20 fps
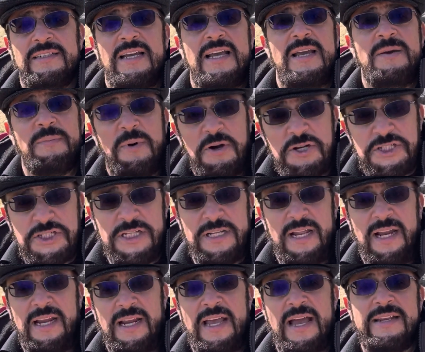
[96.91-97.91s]

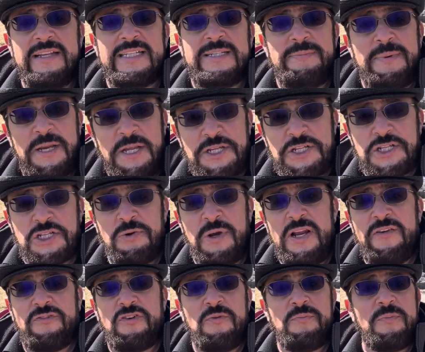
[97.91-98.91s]
emotionally and
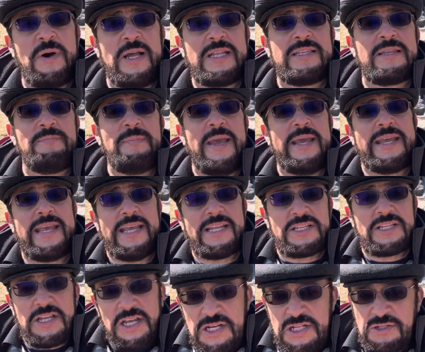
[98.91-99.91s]
spiritually from what may get
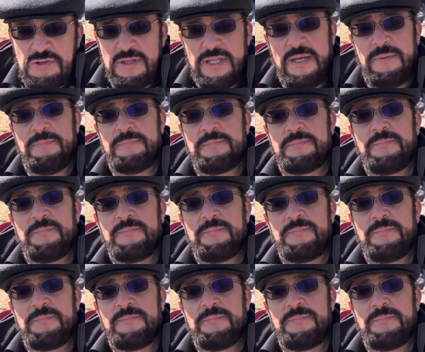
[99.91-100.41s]
into them?